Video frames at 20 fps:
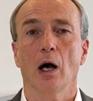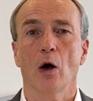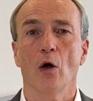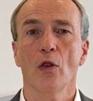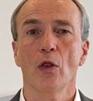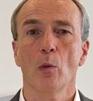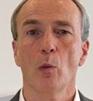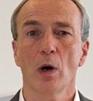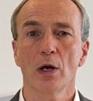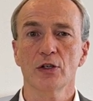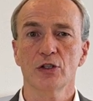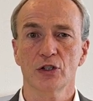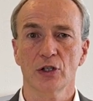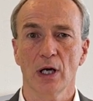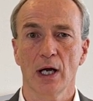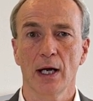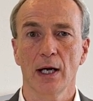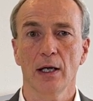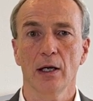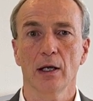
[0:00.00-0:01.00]
On the one
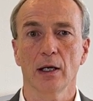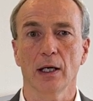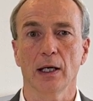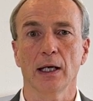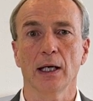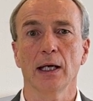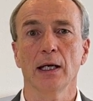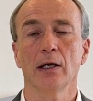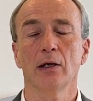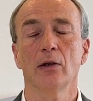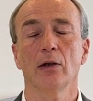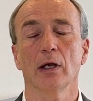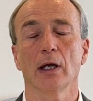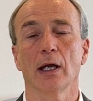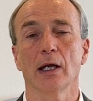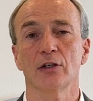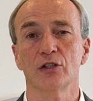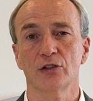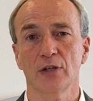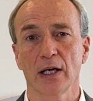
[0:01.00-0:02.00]
side, it
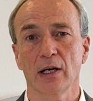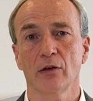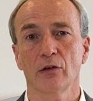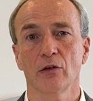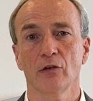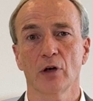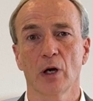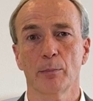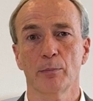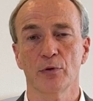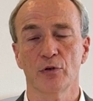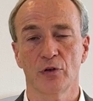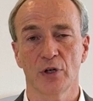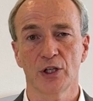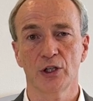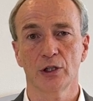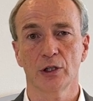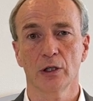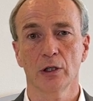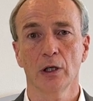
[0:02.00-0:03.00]
strengthens our
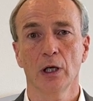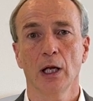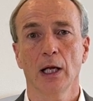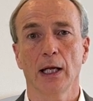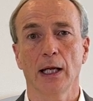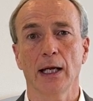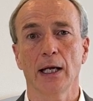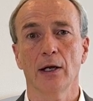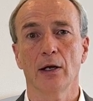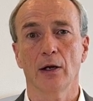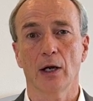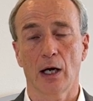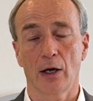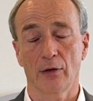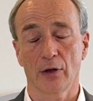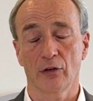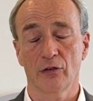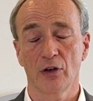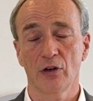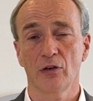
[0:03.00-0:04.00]
position in
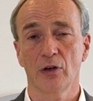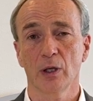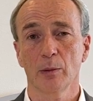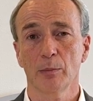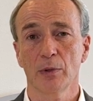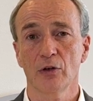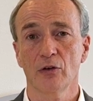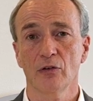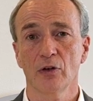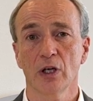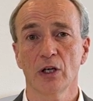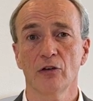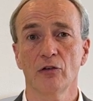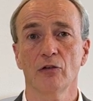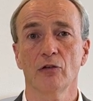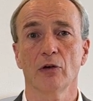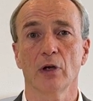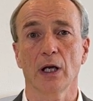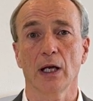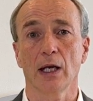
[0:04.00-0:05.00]
our existing
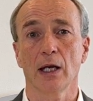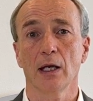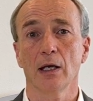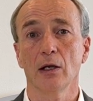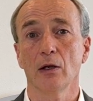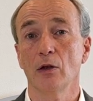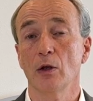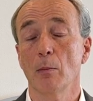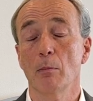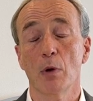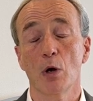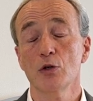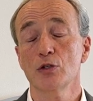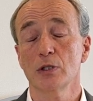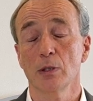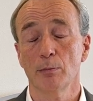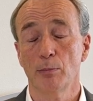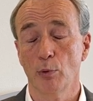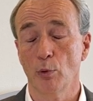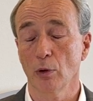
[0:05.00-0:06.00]
business in the
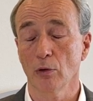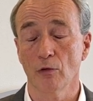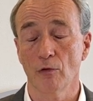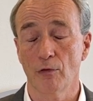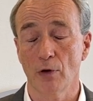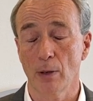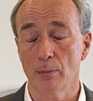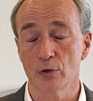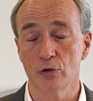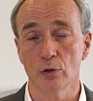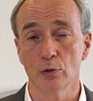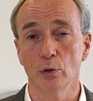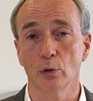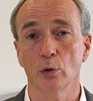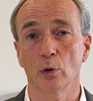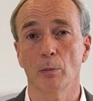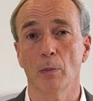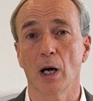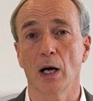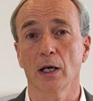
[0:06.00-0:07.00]
most important
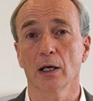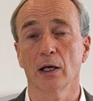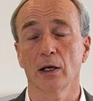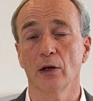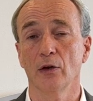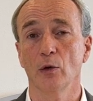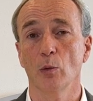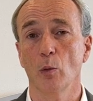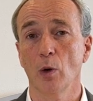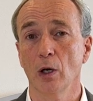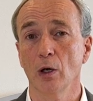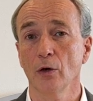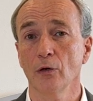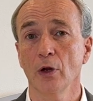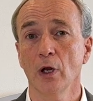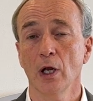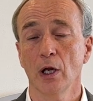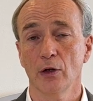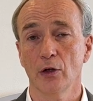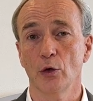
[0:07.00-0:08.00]
pharmaceutical market in the world,
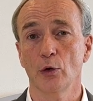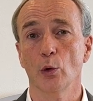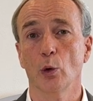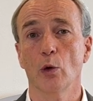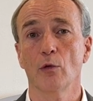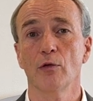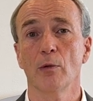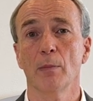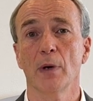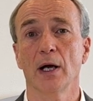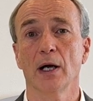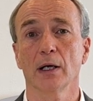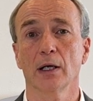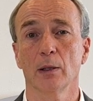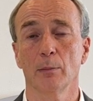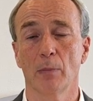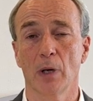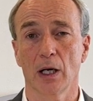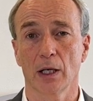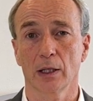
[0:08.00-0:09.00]
the North
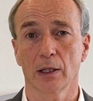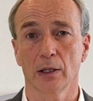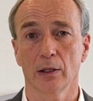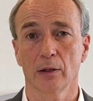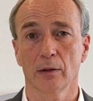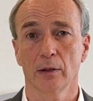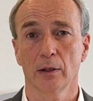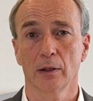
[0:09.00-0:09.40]
American market.